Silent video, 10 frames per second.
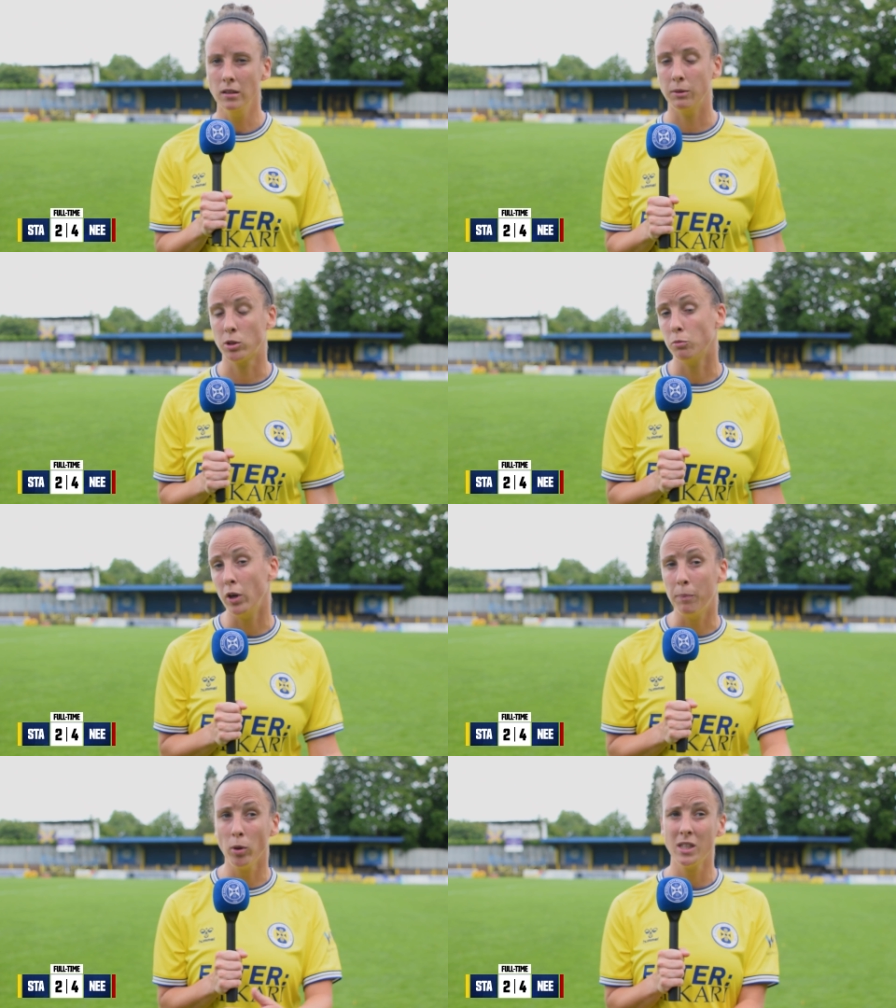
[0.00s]
There were some
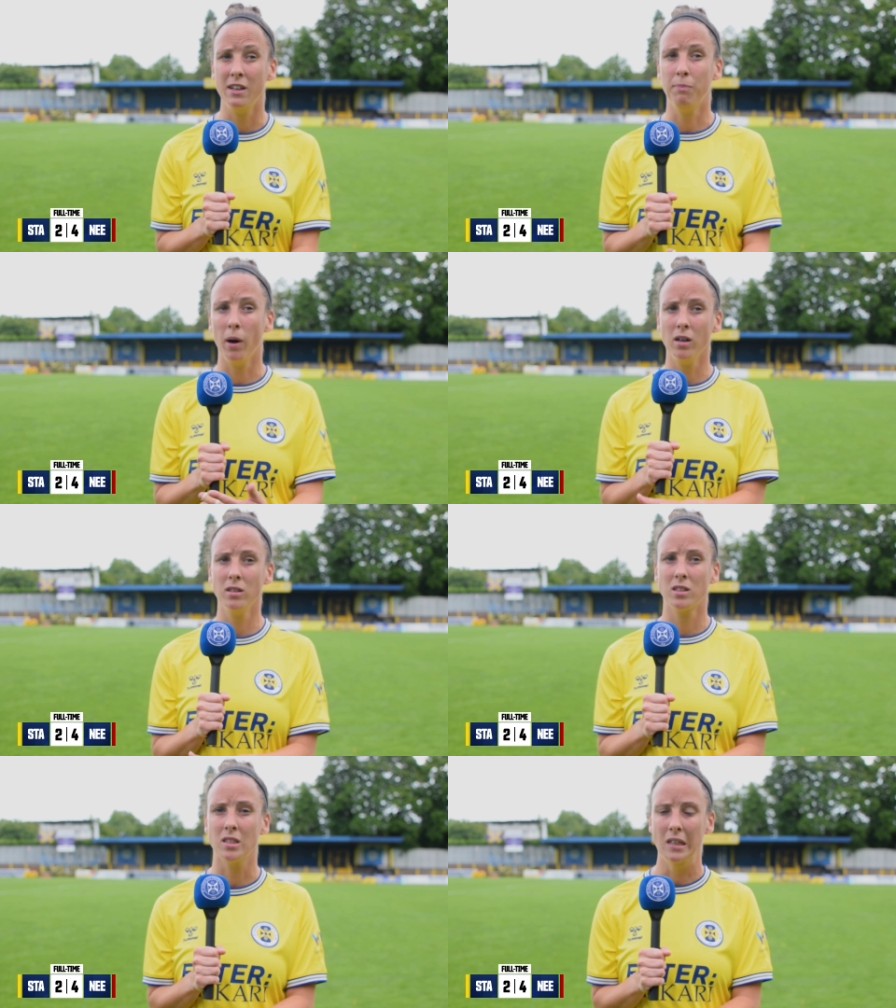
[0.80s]
really positive
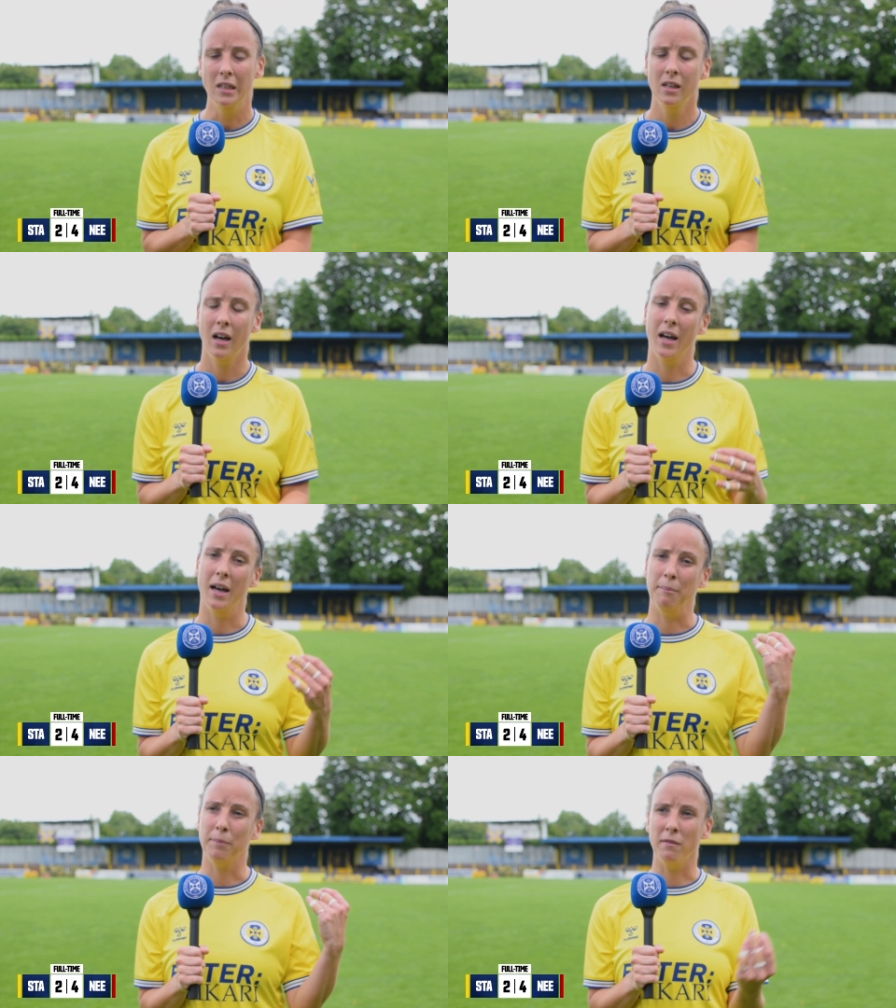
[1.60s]
parts,
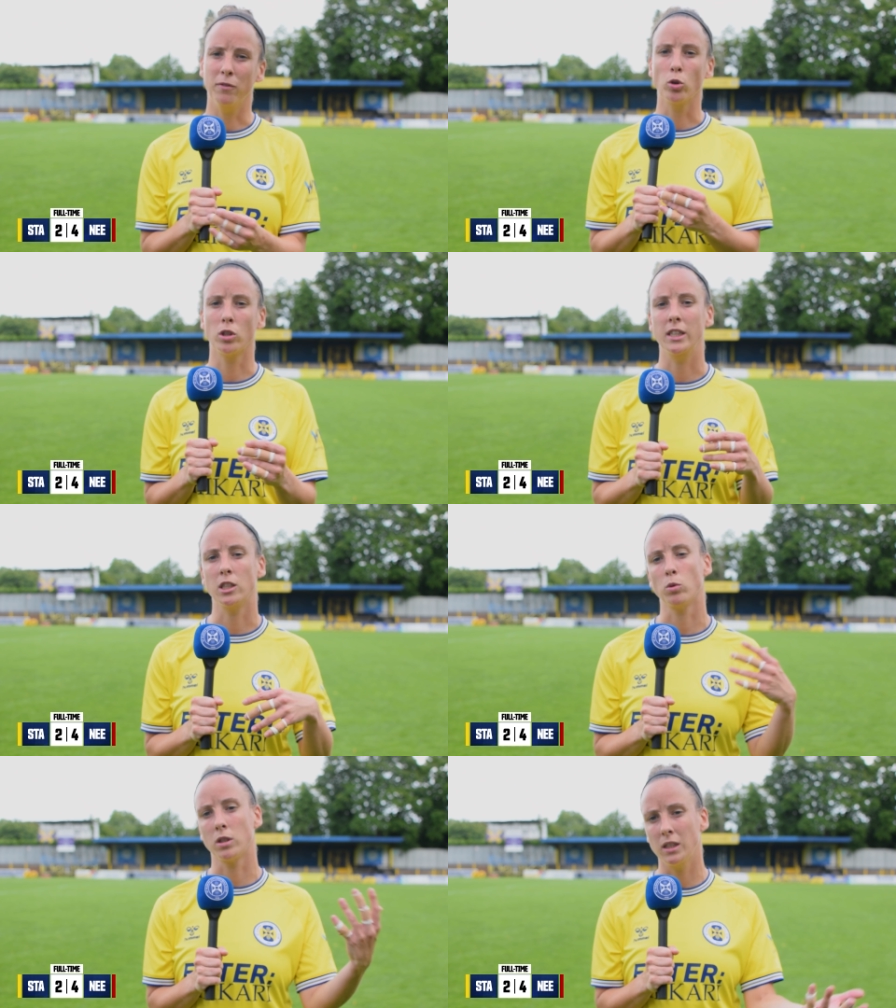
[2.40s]
um, but unfortunately it
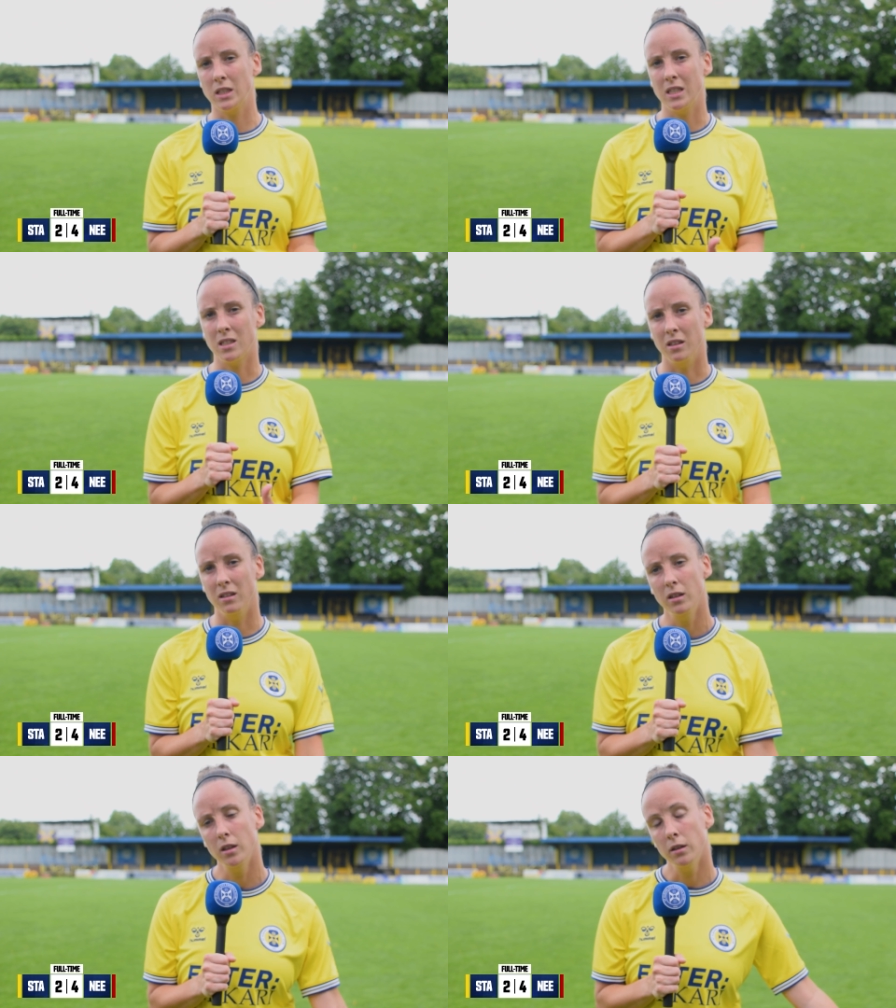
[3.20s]
just wasn't consistent
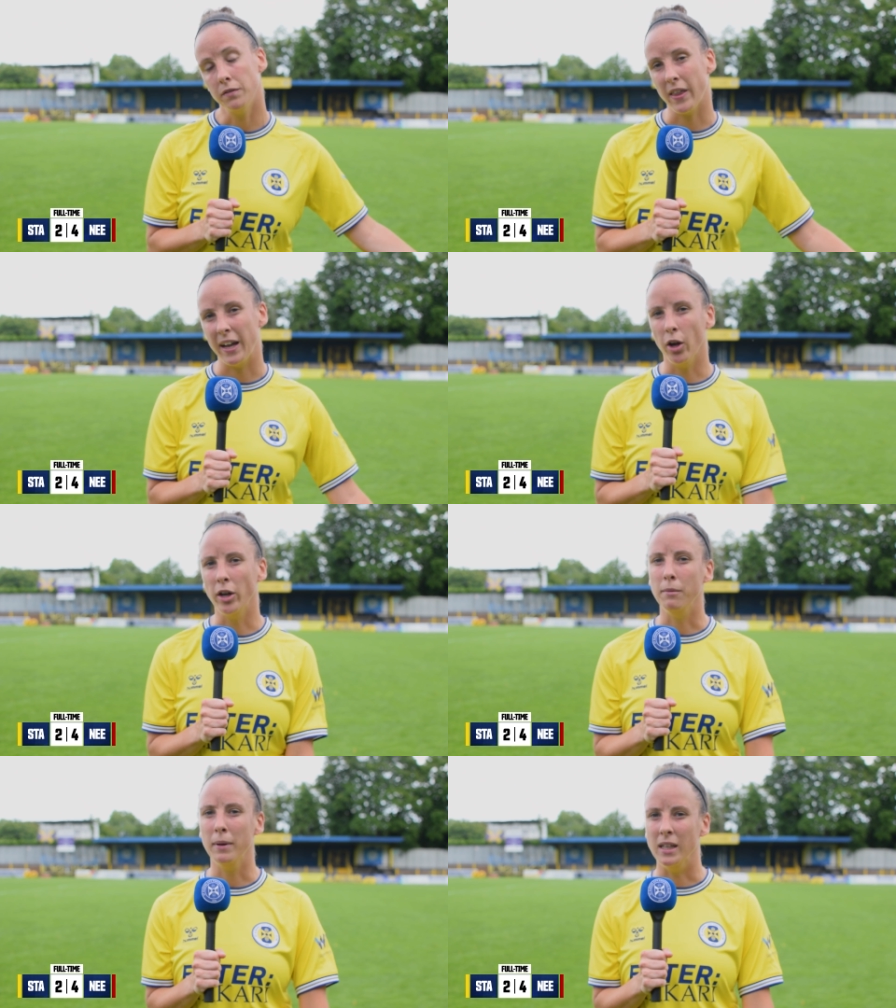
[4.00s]
for that
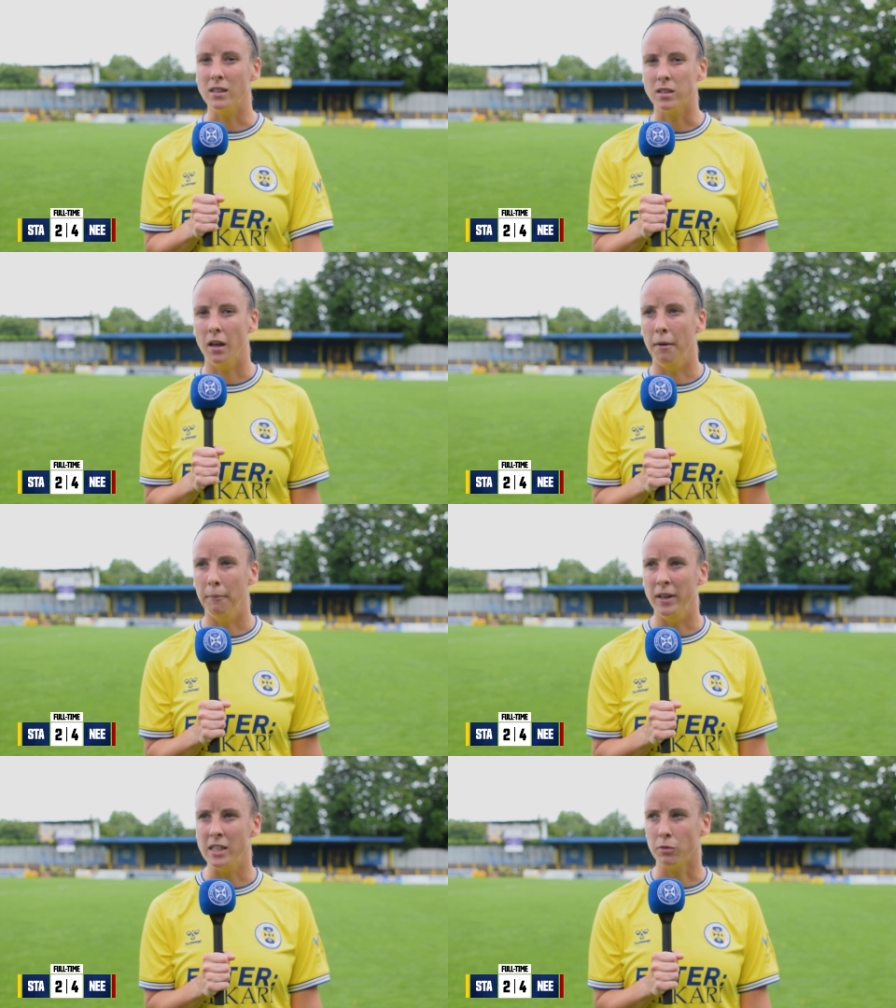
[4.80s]
90 minutes.
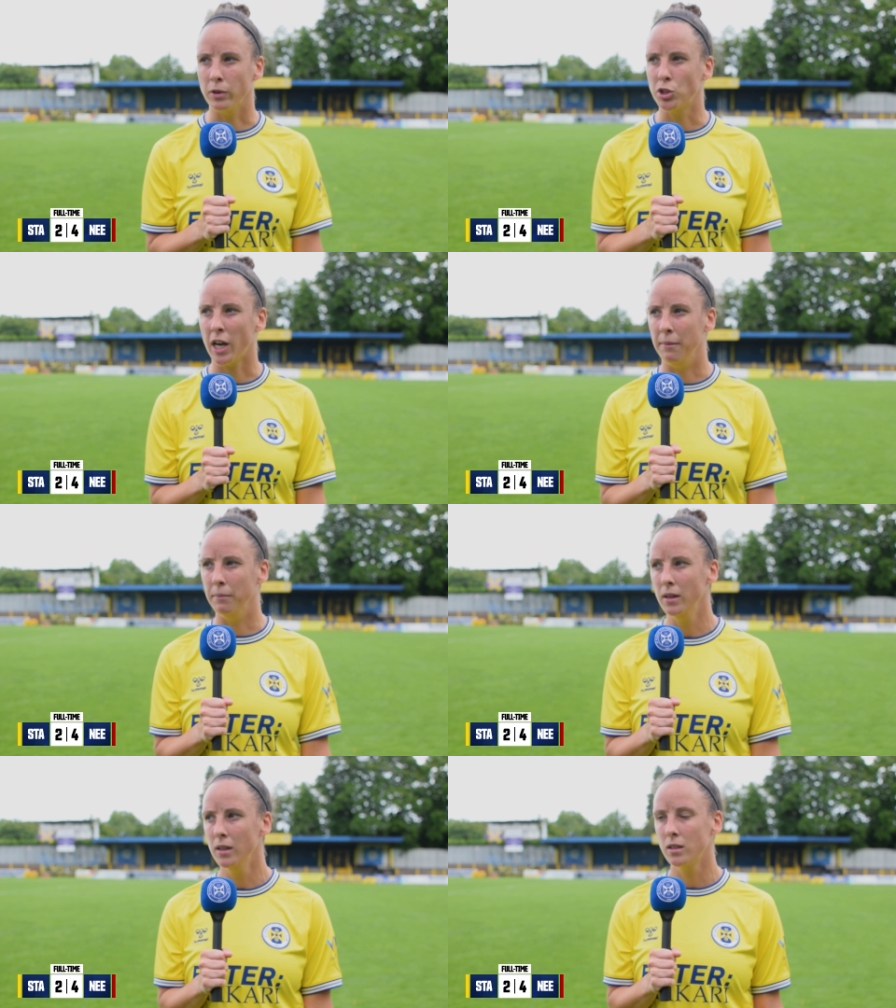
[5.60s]
Um, and it's a real
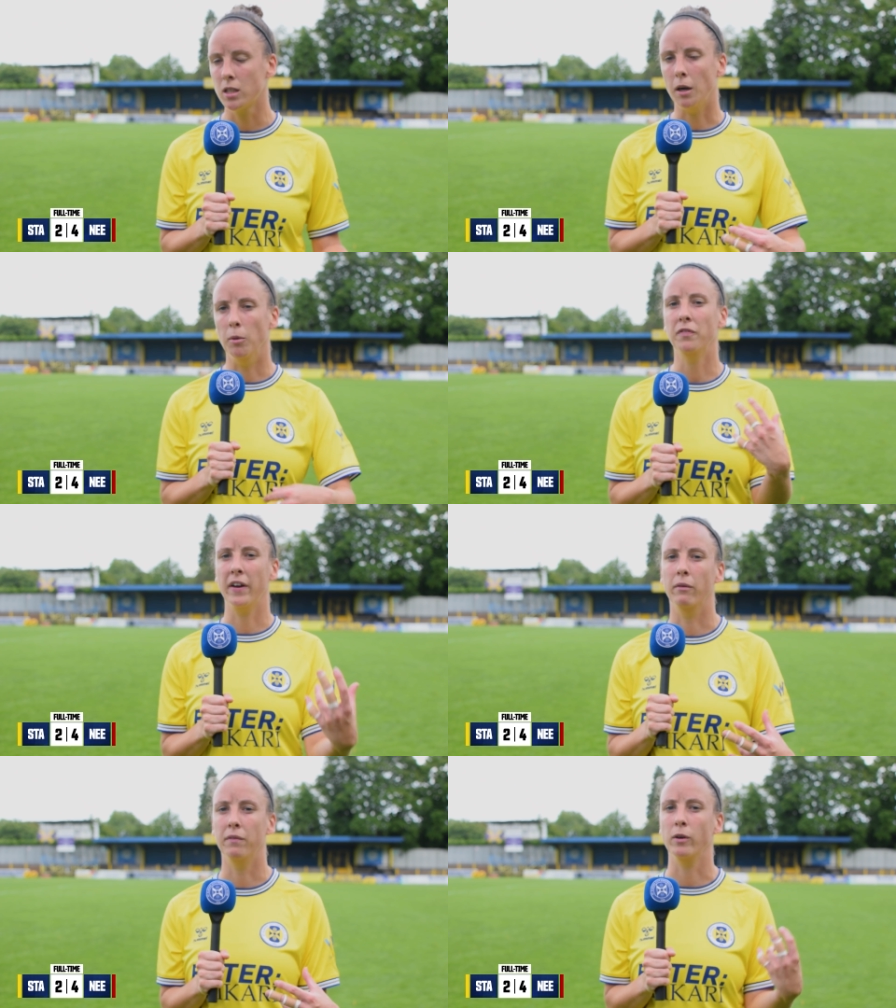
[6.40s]
shame to come off
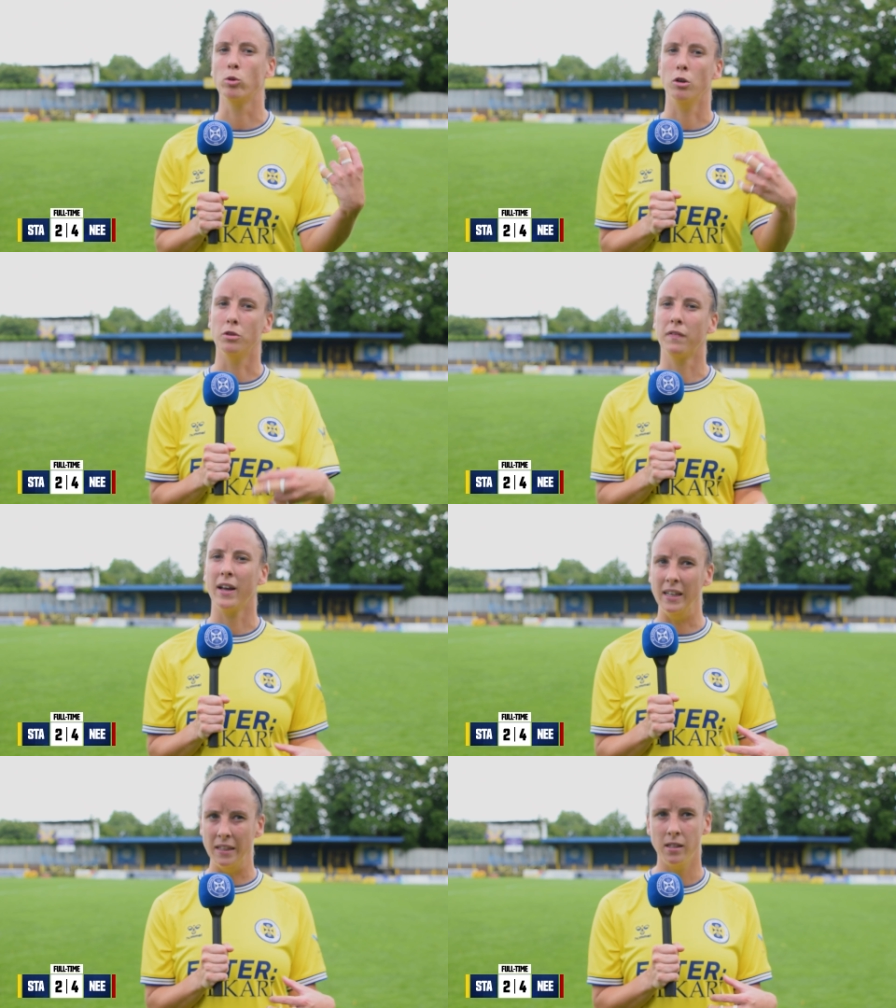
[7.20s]
here and feel so
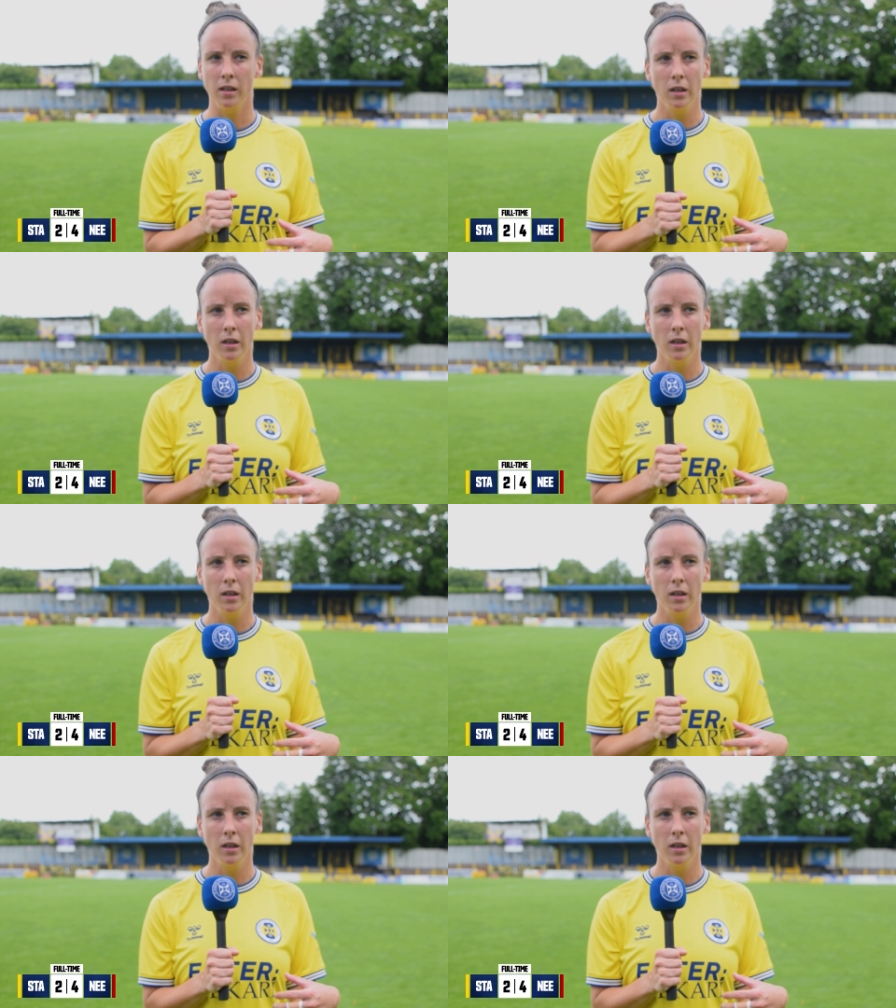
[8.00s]
deflated